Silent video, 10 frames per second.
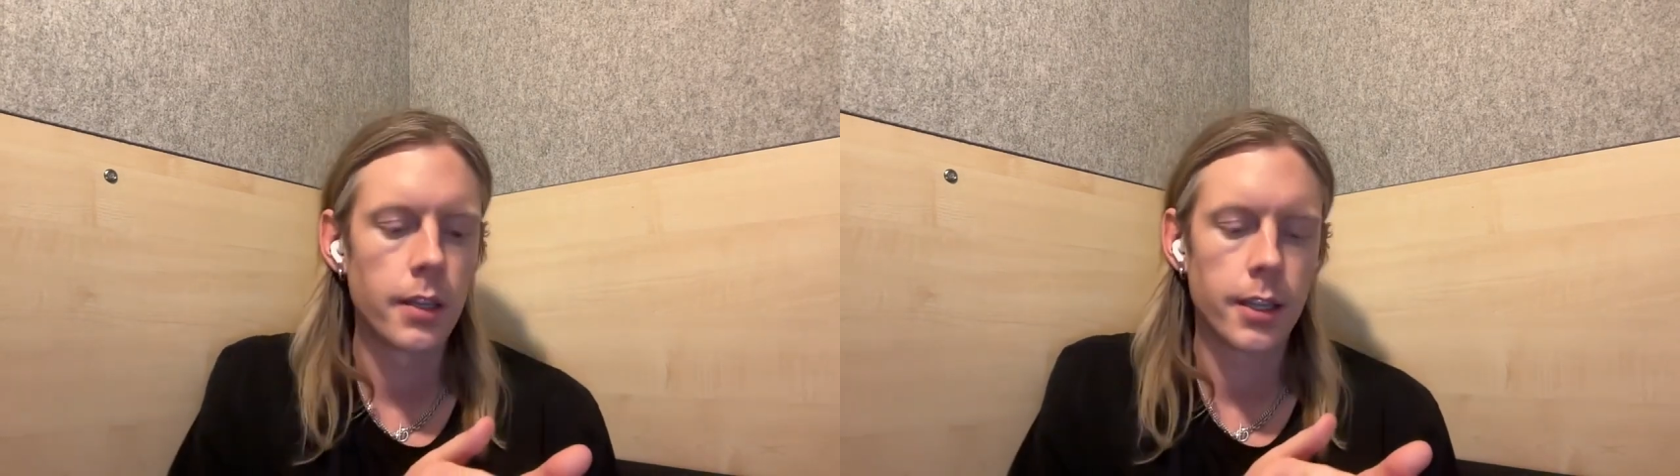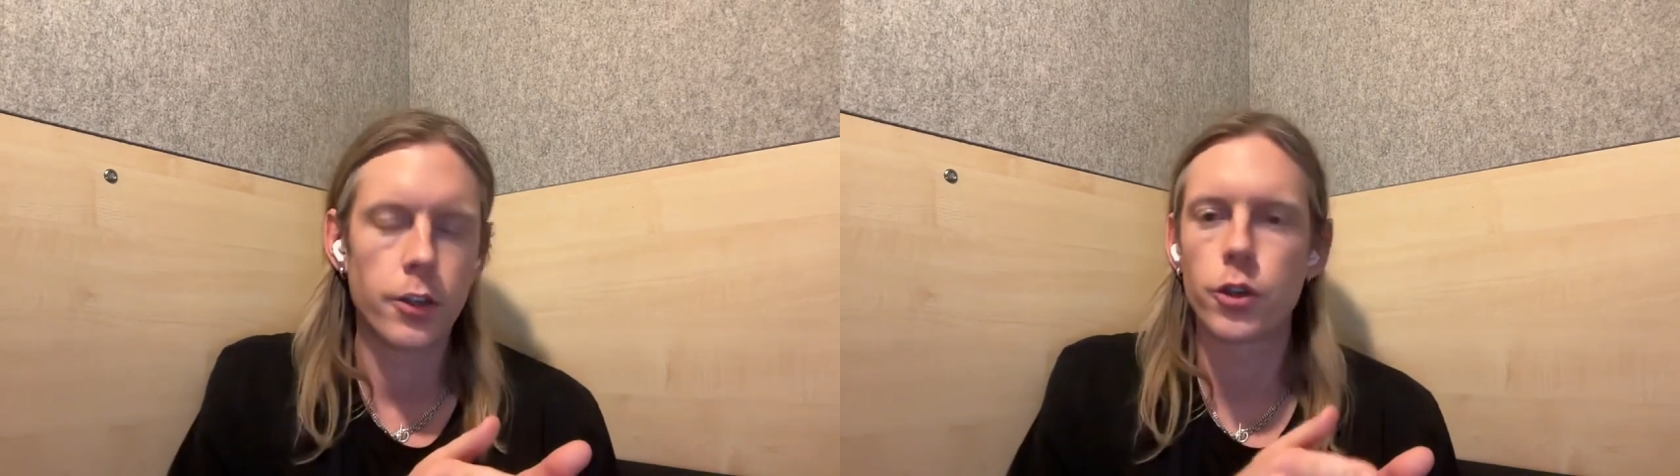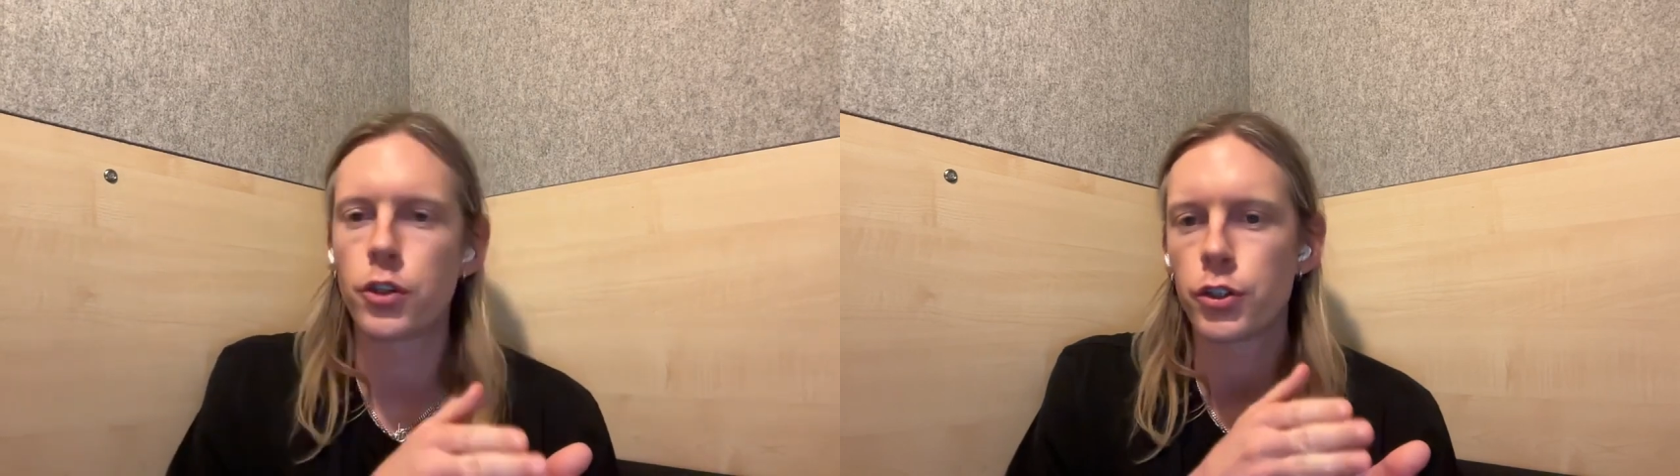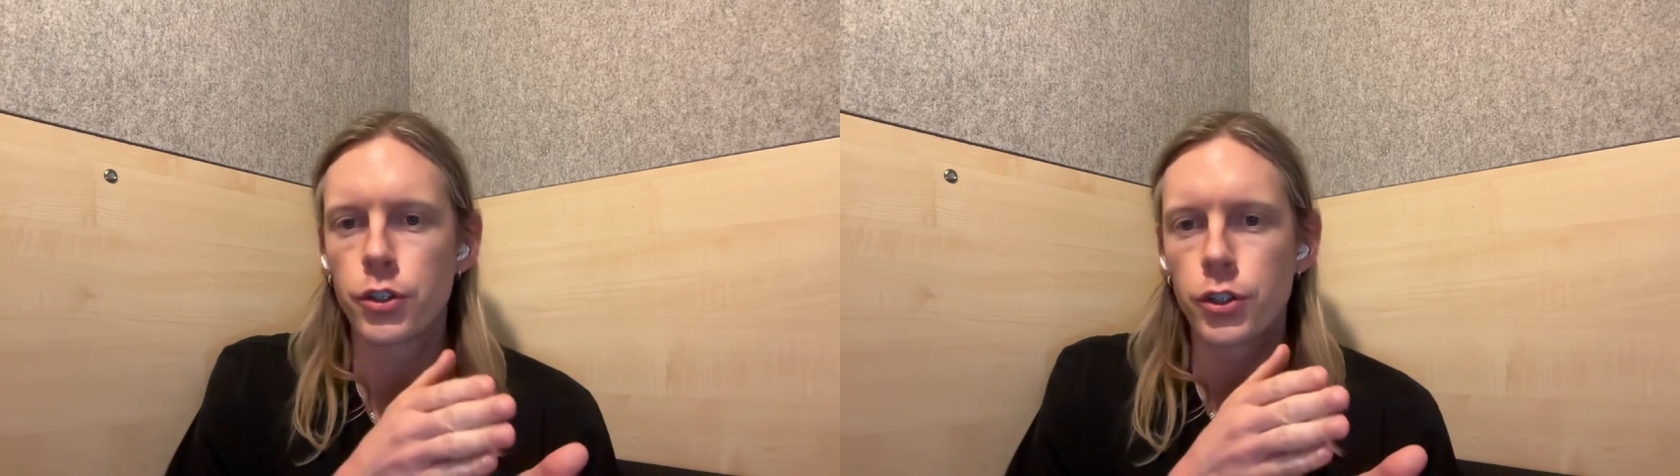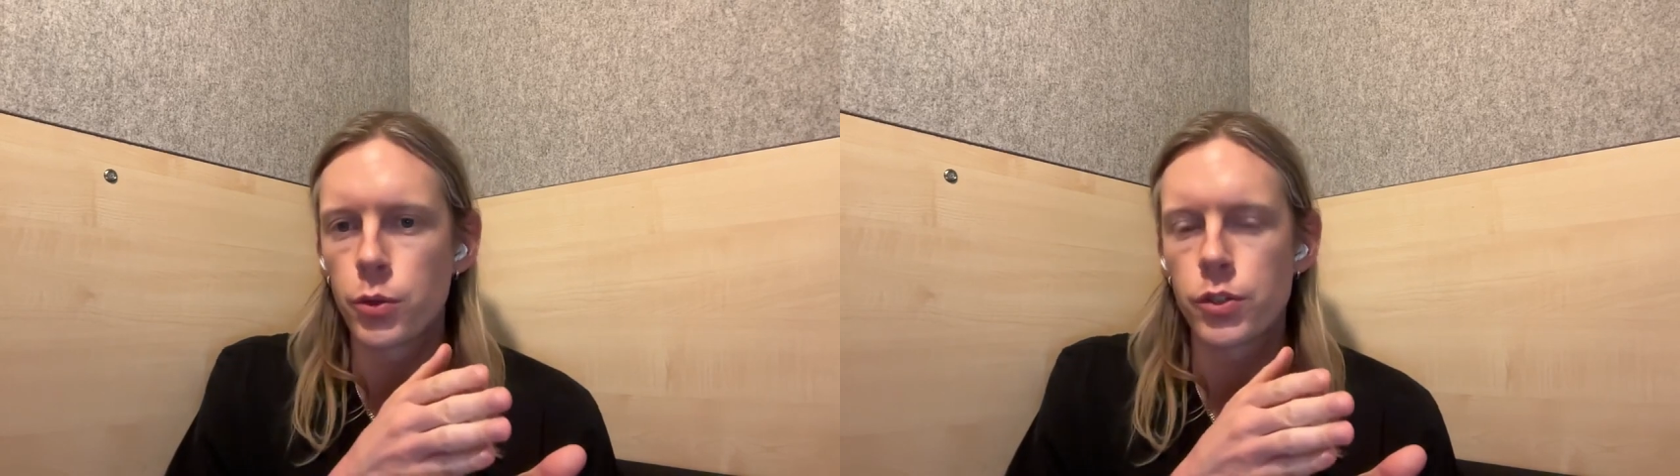then you can
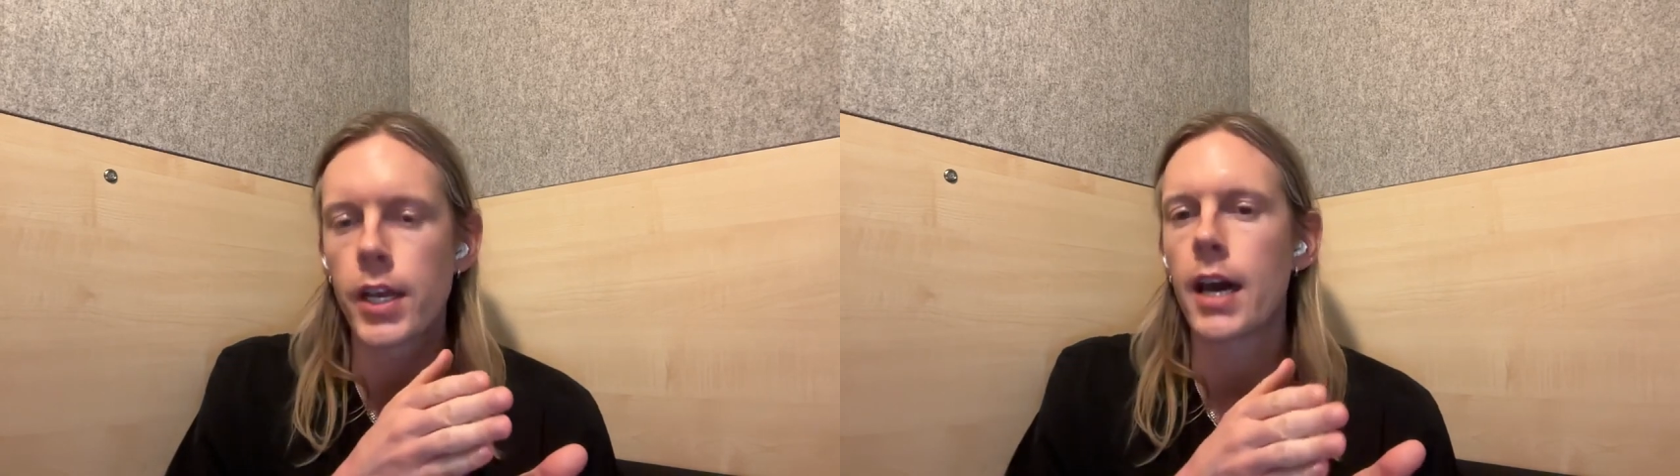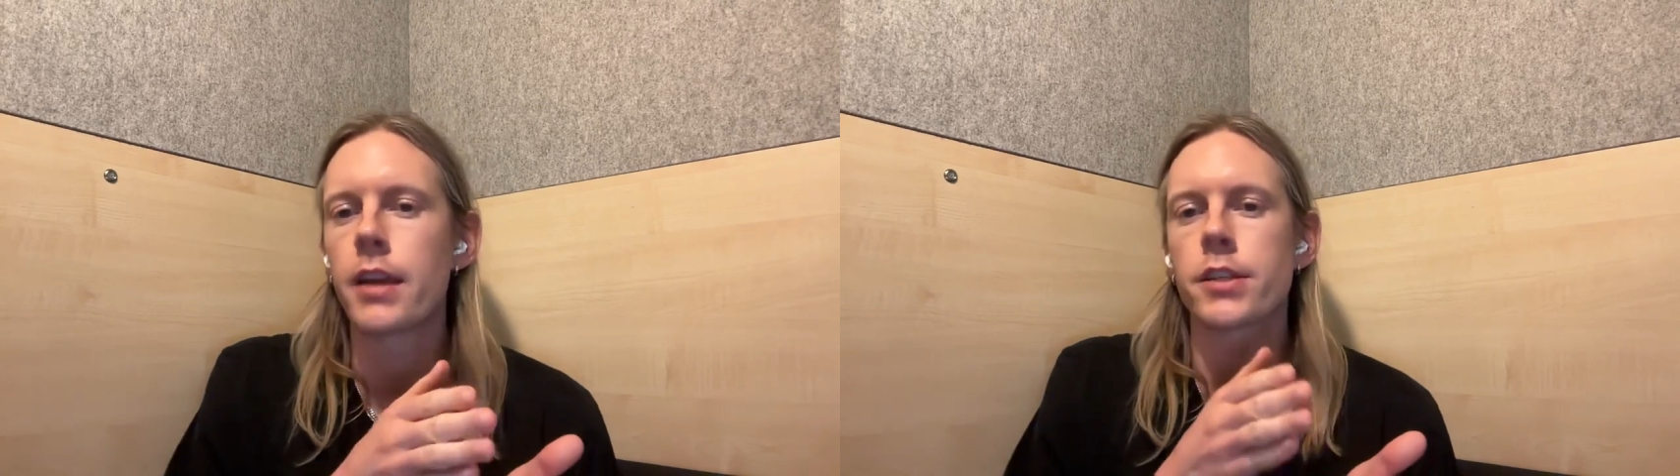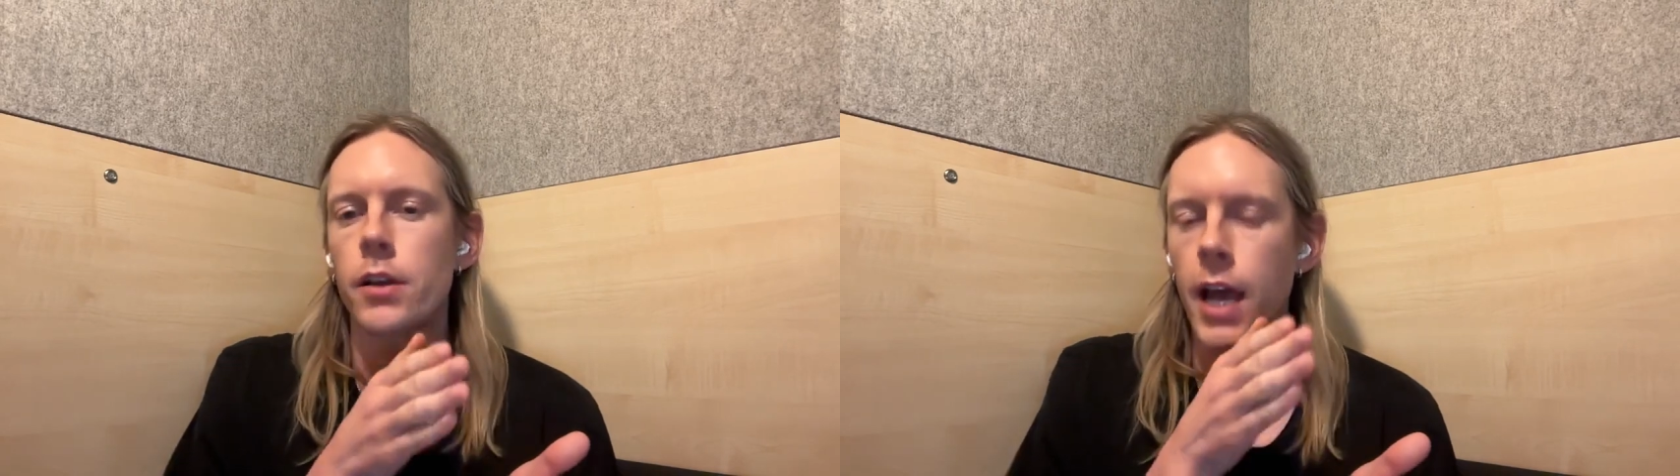use that as a